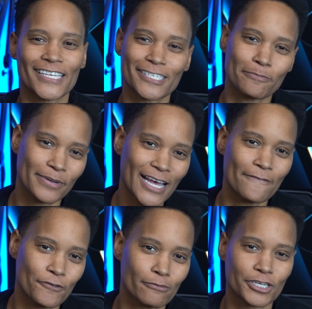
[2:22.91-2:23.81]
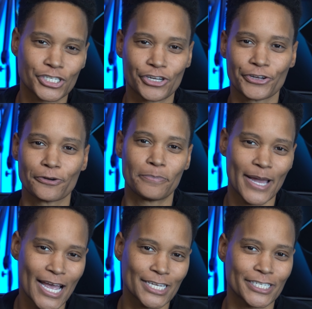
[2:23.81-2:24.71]
It's a platform to share your
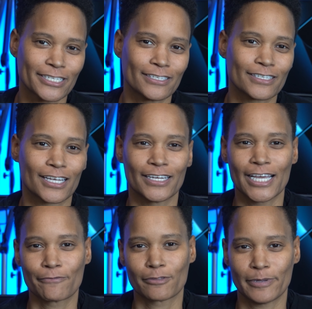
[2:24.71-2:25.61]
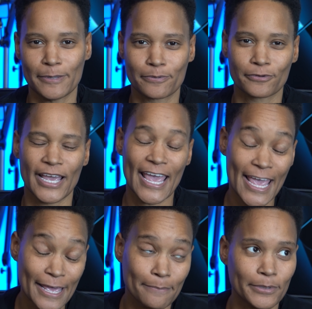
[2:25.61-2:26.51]
passions, connect with people,
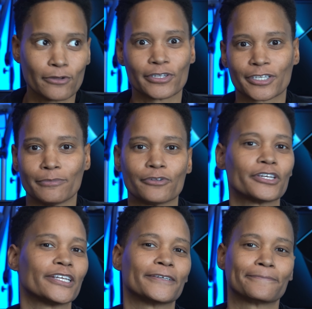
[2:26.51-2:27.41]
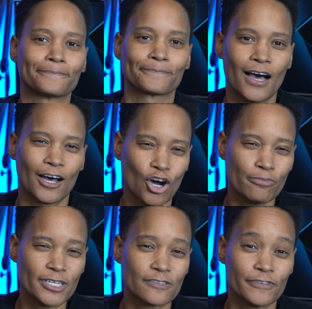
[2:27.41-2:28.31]
and build a community. I
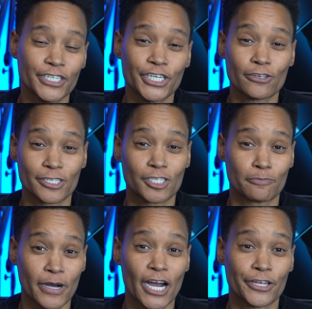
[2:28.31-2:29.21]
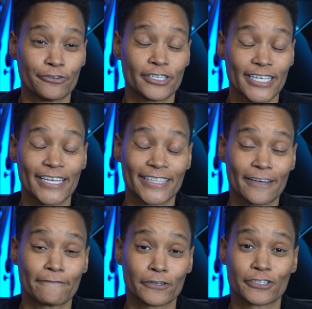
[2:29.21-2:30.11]
hope this video has inspired you to take
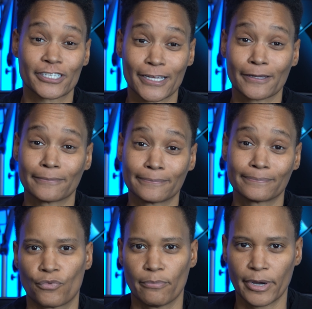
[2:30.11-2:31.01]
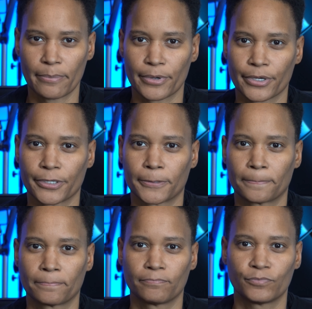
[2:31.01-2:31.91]
that first step. Remember,
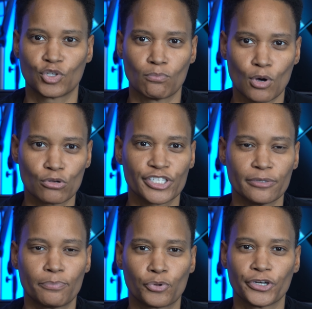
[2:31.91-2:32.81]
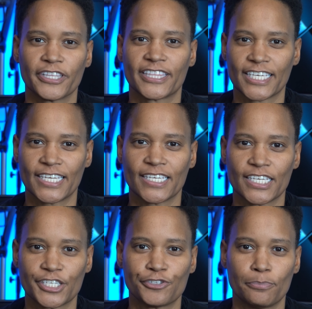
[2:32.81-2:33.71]
the most important
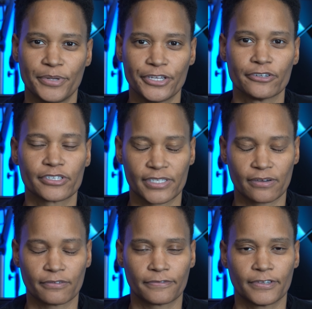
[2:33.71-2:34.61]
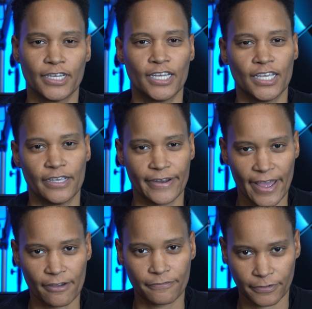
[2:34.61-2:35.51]
thing is to be yourself and
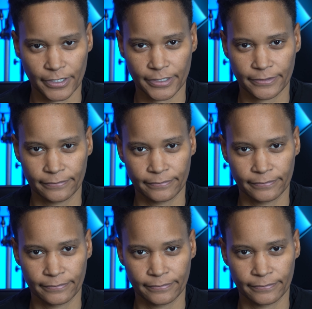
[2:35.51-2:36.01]
have fun.